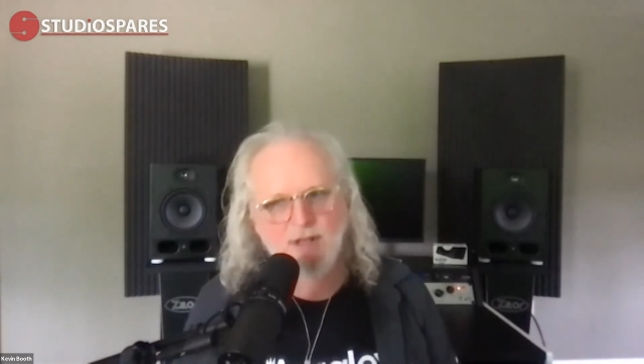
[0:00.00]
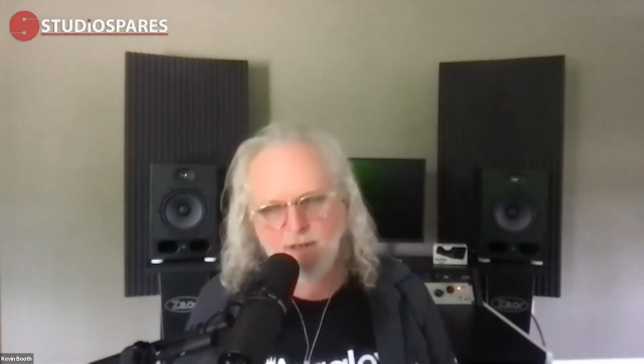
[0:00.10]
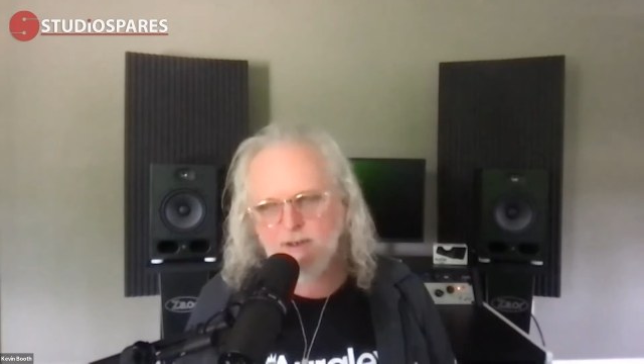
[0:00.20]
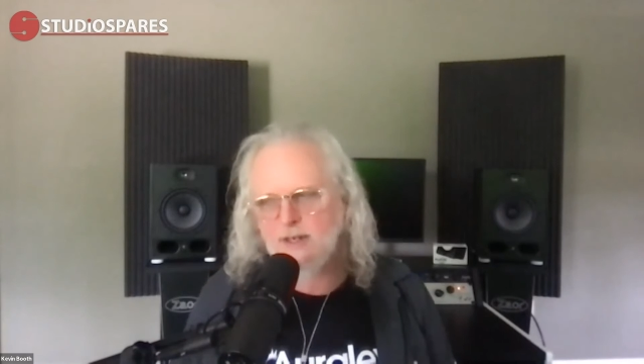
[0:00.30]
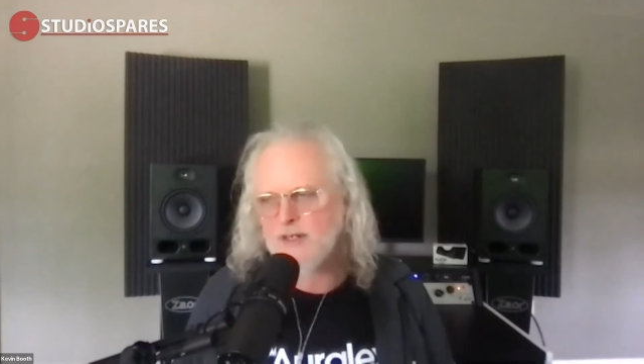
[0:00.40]

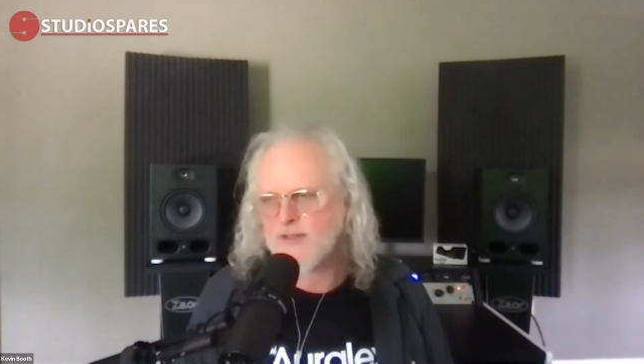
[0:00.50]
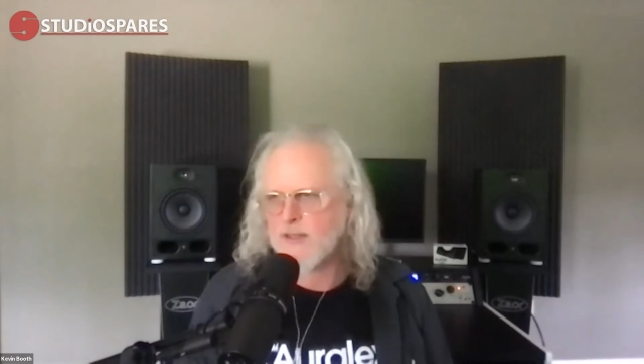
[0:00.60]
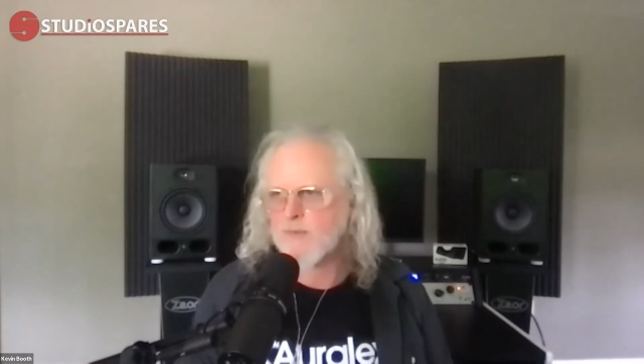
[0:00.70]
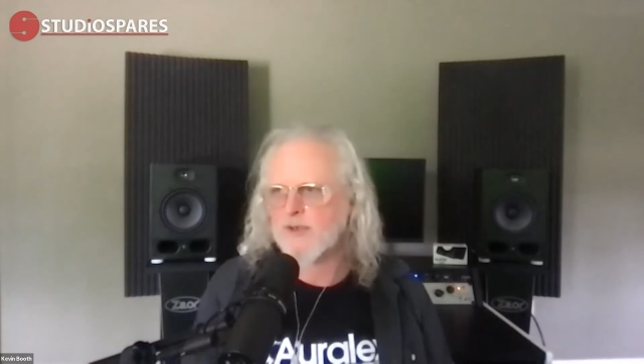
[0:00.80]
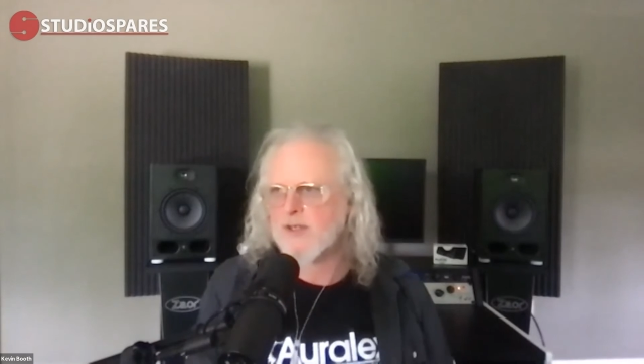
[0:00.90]
they're easy
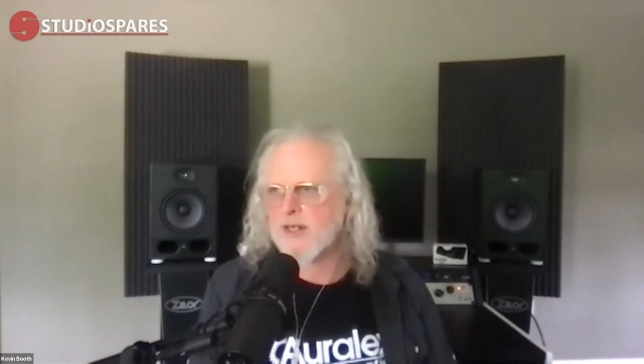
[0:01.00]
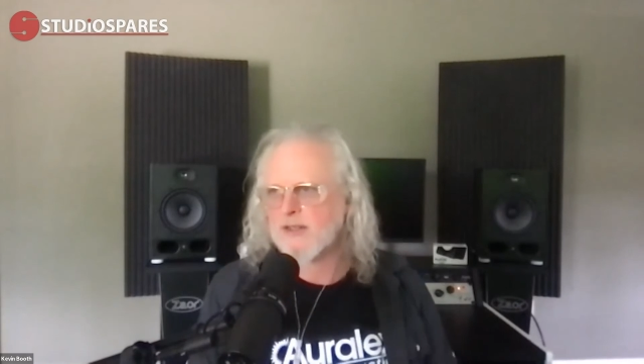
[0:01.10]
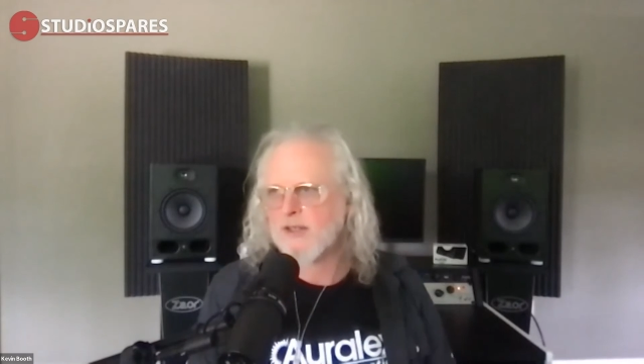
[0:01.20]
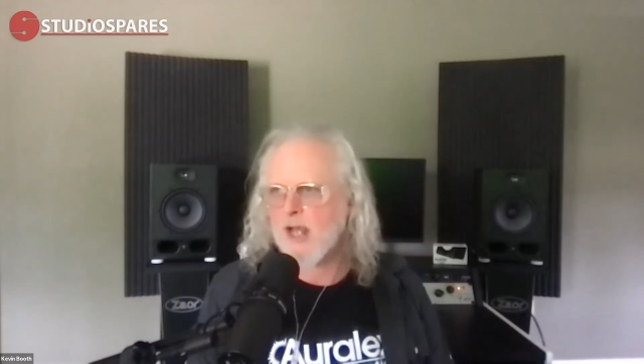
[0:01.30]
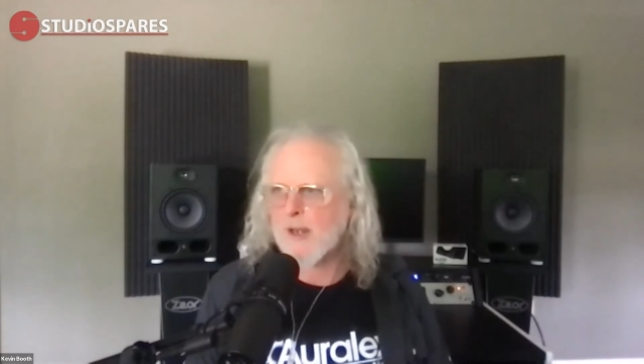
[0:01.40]
to
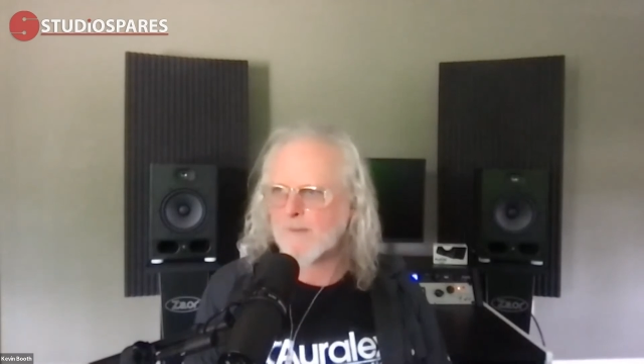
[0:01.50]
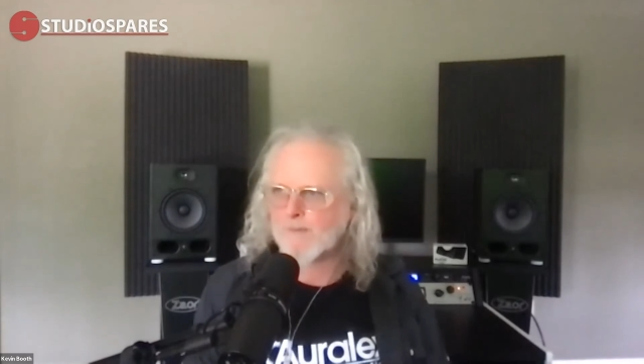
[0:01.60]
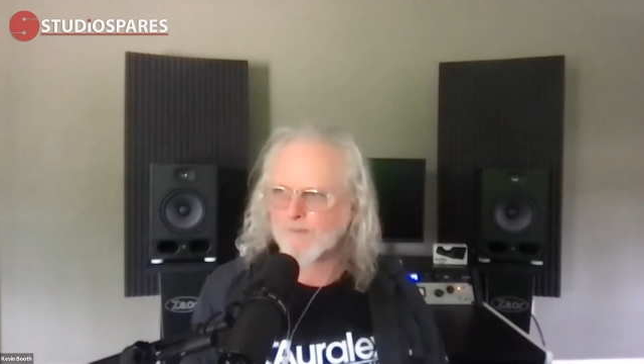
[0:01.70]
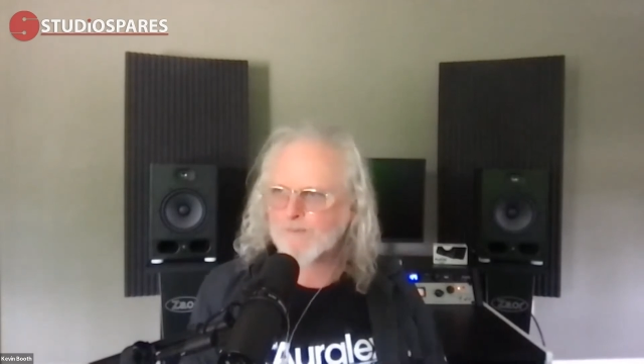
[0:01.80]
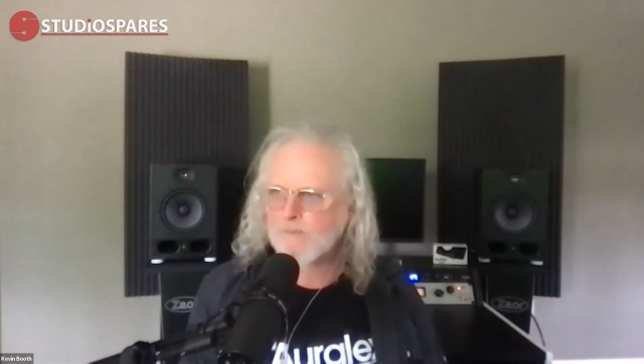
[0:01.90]
predict. The